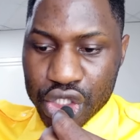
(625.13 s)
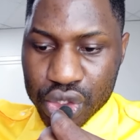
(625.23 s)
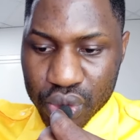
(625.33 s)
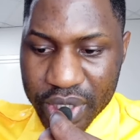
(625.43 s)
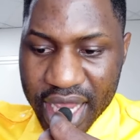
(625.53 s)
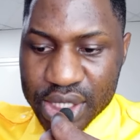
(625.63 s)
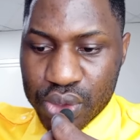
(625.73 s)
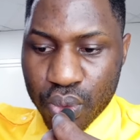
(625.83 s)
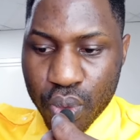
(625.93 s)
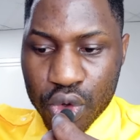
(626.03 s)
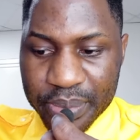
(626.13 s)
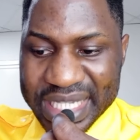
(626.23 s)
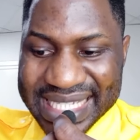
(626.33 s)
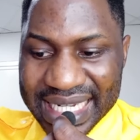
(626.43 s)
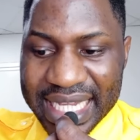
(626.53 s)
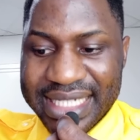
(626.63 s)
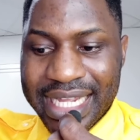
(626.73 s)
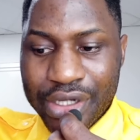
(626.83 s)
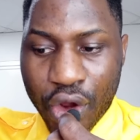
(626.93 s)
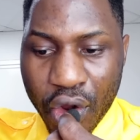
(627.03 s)
Students would be
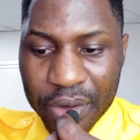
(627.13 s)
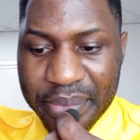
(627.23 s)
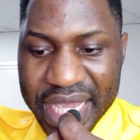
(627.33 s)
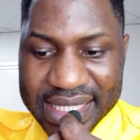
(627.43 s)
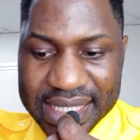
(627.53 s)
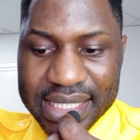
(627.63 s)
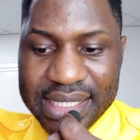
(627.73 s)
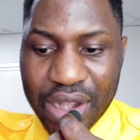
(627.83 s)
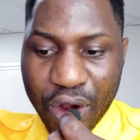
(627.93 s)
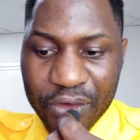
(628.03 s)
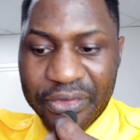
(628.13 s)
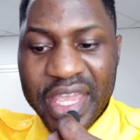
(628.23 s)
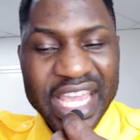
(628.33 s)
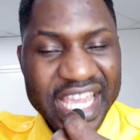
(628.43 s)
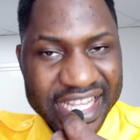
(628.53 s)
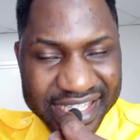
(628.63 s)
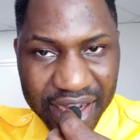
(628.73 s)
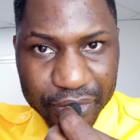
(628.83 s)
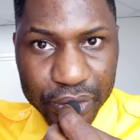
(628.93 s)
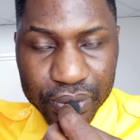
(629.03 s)
selected on basis of
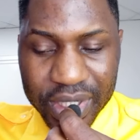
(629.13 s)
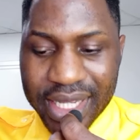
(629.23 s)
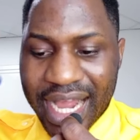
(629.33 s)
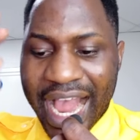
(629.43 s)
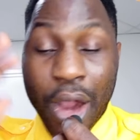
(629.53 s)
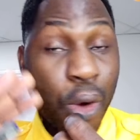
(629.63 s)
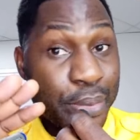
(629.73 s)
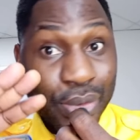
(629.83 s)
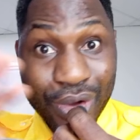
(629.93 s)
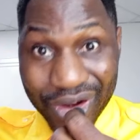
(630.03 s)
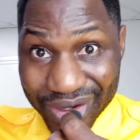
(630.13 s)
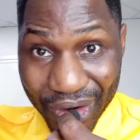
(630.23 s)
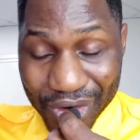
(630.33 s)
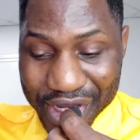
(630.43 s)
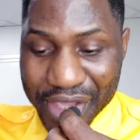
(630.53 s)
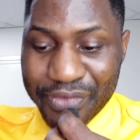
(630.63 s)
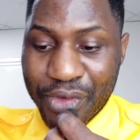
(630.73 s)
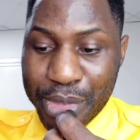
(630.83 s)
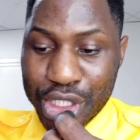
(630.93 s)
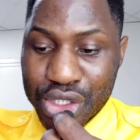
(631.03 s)
interview. I hope you got all the
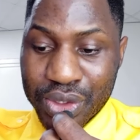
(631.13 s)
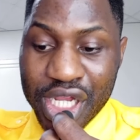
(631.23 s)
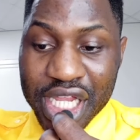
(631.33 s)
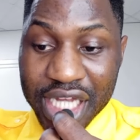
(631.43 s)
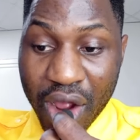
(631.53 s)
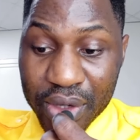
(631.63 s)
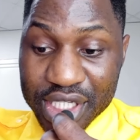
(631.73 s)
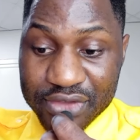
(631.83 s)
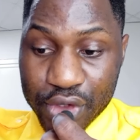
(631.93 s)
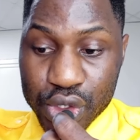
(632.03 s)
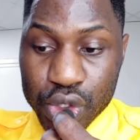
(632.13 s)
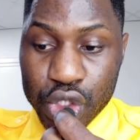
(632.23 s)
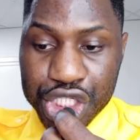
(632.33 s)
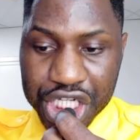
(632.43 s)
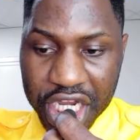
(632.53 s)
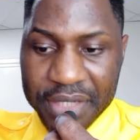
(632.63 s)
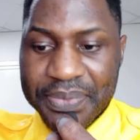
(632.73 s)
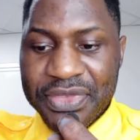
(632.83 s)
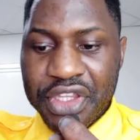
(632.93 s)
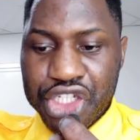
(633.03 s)
information. Now it's for you to check.
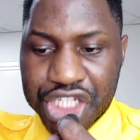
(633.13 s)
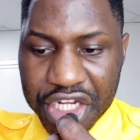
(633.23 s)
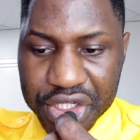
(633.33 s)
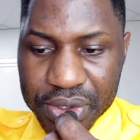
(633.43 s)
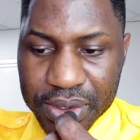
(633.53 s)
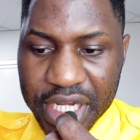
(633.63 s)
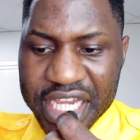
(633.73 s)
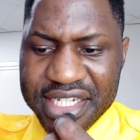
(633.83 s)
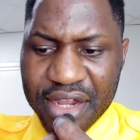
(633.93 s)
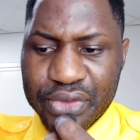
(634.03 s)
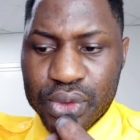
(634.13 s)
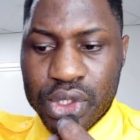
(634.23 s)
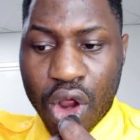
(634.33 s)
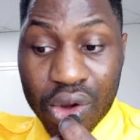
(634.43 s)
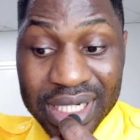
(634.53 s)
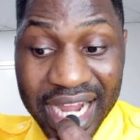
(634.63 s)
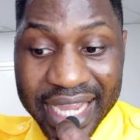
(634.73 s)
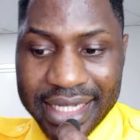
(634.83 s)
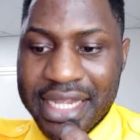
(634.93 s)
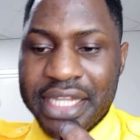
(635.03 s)
Schedule interviews
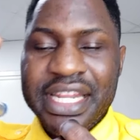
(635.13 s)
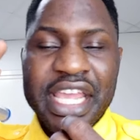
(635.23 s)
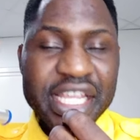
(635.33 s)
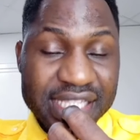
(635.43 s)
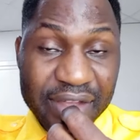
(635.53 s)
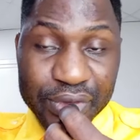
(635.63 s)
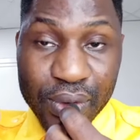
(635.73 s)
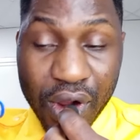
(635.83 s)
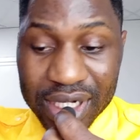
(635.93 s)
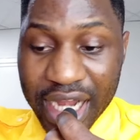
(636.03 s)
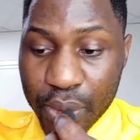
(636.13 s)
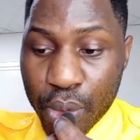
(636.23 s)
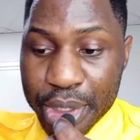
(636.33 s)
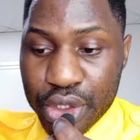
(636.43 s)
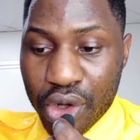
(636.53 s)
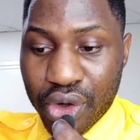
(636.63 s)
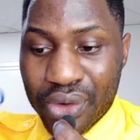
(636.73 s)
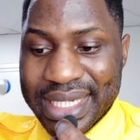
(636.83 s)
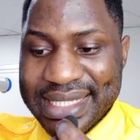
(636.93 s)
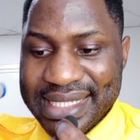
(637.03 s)
online. The interview online will be done
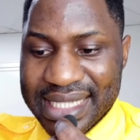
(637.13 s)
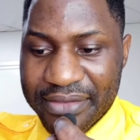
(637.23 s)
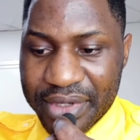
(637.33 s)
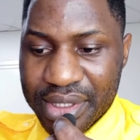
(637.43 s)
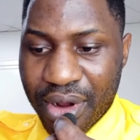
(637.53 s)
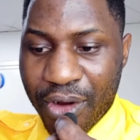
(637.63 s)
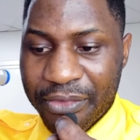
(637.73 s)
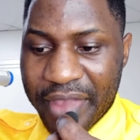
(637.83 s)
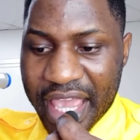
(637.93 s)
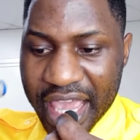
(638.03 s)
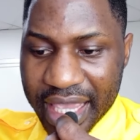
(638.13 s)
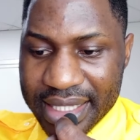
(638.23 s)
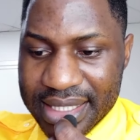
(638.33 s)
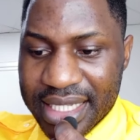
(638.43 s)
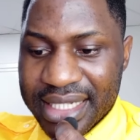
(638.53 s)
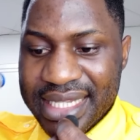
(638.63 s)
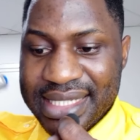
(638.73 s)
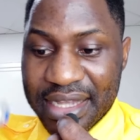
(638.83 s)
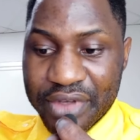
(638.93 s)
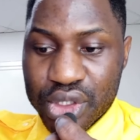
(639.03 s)
on the 7th
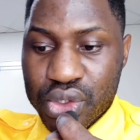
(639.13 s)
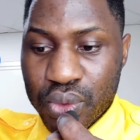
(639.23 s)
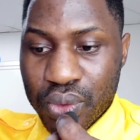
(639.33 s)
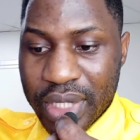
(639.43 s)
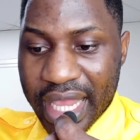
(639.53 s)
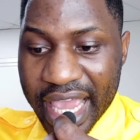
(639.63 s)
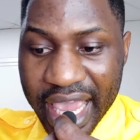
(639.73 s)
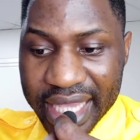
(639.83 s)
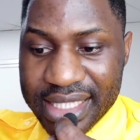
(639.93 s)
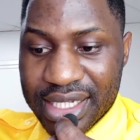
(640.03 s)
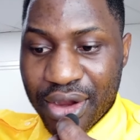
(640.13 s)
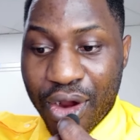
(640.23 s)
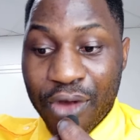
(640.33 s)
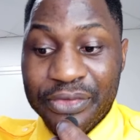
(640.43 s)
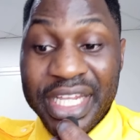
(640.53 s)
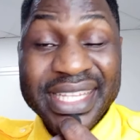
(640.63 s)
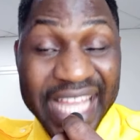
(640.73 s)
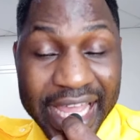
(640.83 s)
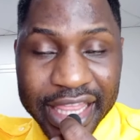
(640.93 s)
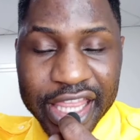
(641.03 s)
to the 8th of the
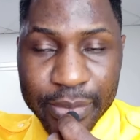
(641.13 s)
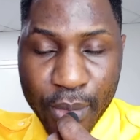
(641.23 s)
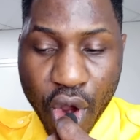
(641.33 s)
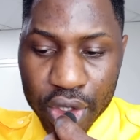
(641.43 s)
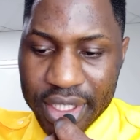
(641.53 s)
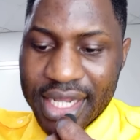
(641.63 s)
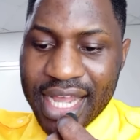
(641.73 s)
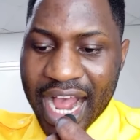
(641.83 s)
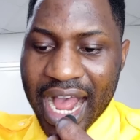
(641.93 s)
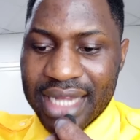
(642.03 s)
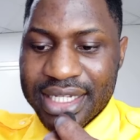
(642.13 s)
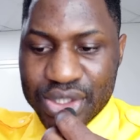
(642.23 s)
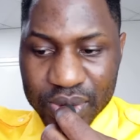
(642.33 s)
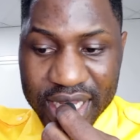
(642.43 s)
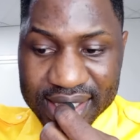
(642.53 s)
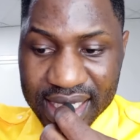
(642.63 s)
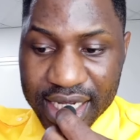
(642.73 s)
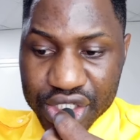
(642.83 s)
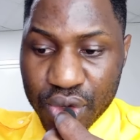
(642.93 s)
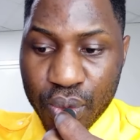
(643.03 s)
10th month, and the student
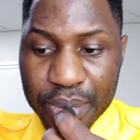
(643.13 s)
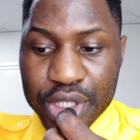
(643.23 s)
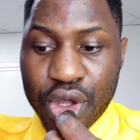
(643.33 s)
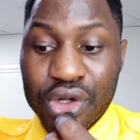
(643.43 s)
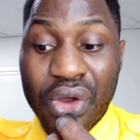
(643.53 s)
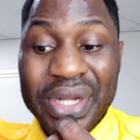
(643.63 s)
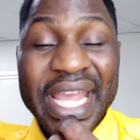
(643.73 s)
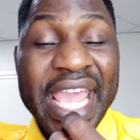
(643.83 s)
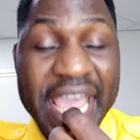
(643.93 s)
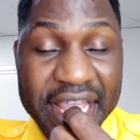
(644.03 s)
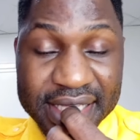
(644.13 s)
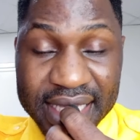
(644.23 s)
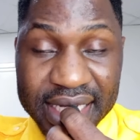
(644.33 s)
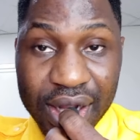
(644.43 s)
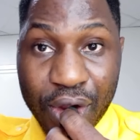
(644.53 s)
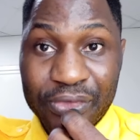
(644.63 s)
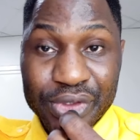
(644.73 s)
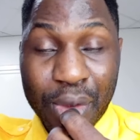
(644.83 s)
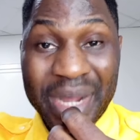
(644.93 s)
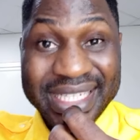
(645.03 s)
selection will be done on the 18th of
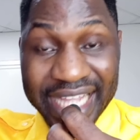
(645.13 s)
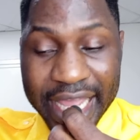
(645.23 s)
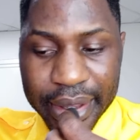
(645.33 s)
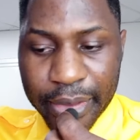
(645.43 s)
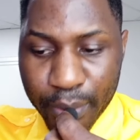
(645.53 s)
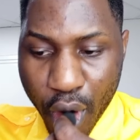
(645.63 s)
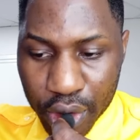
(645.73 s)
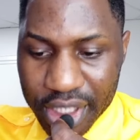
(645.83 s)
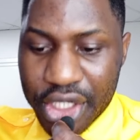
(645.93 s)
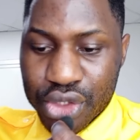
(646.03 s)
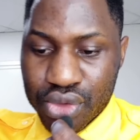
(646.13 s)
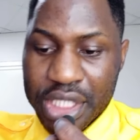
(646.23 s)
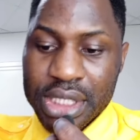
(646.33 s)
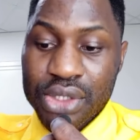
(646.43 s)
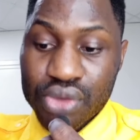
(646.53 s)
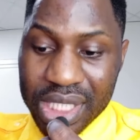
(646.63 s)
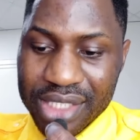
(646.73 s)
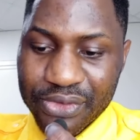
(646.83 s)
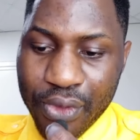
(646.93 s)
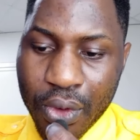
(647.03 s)
number 10th month
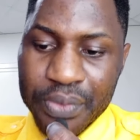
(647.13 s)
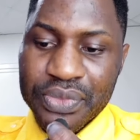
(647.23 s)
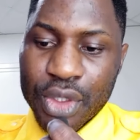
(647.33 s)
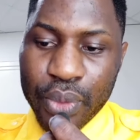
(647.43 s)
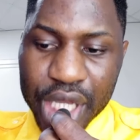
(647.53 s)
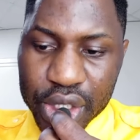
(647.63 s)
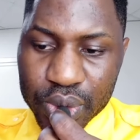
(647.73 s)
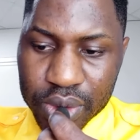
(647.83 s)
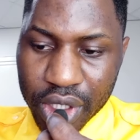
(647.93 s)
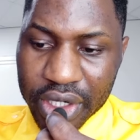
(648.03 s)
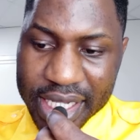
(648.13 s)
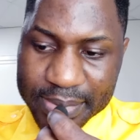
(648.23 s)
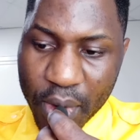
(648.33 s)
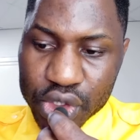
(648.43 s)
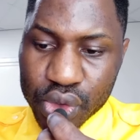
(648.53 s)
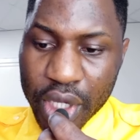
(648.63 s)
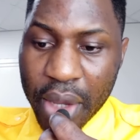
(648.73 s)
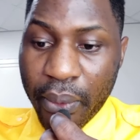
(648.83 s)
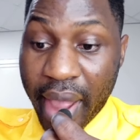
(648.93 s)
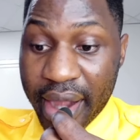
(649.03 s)
2024. We do not respond to
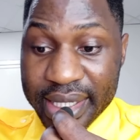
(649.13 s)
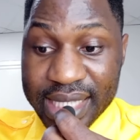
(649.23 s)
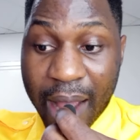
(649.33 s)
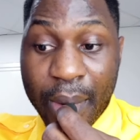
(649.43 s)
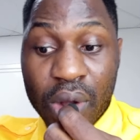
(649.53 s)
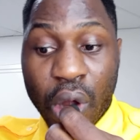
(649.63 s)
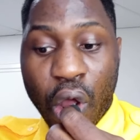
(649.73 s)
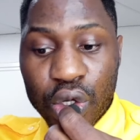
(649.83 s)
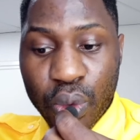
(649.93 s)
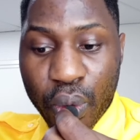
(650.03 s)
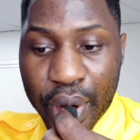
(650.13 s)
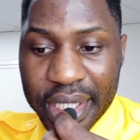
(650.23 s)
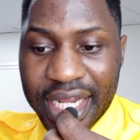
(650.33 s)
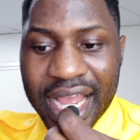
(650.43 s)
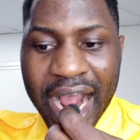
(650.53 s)
inquiries about ongoing